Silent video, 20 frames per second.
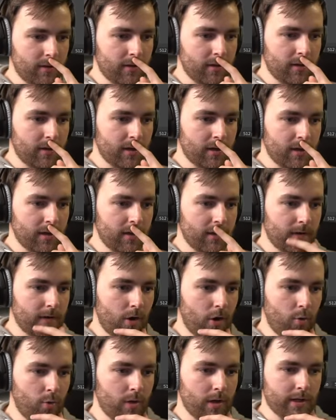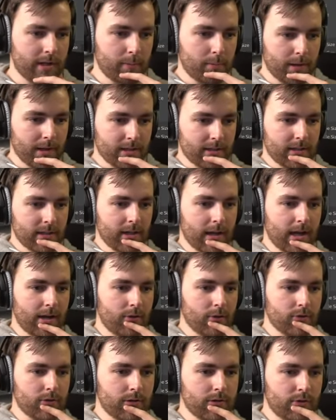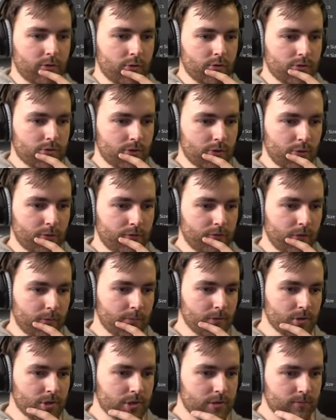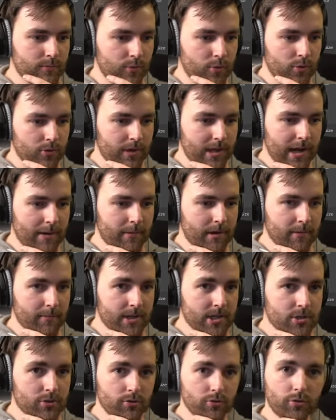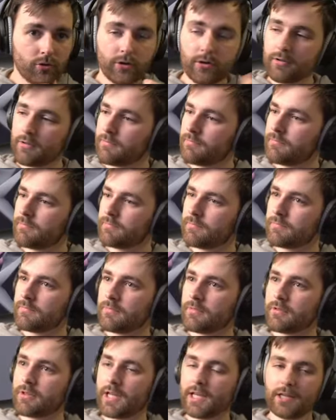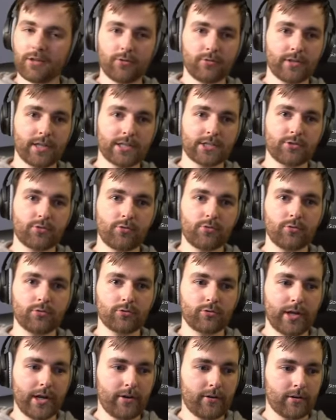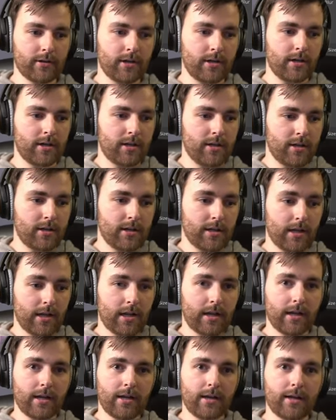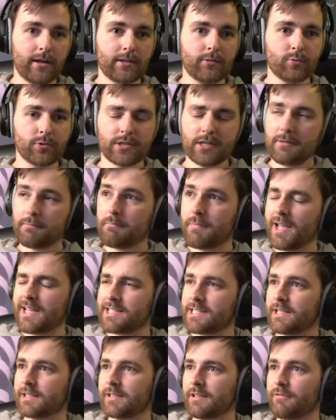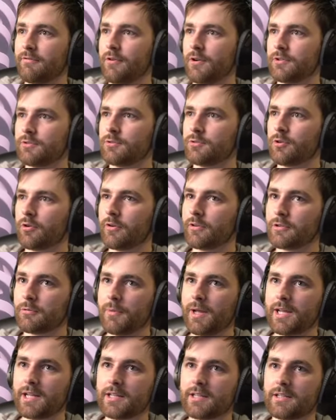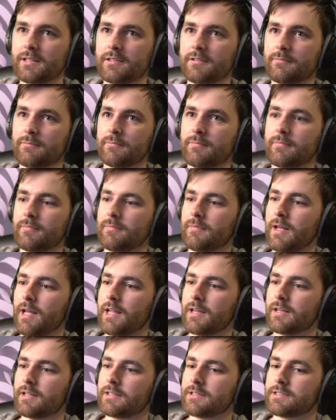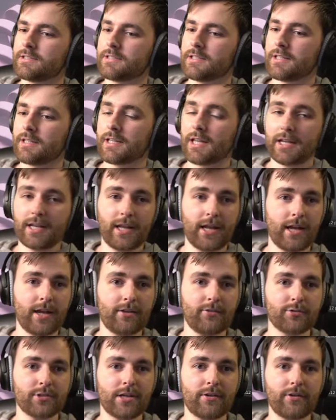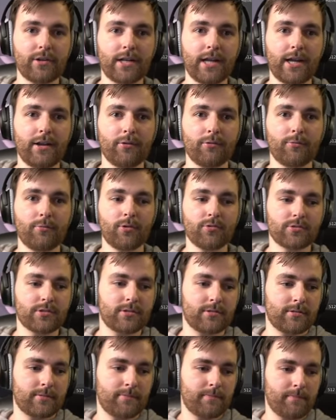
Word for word: Uh, deplante. de Plenty, I got introduced to you from your smooth camera animation tutorial. Thank you, that's so cool to hear. Uh, it was an amazingly fun tutorial to make, and it's a technique I use every day almost.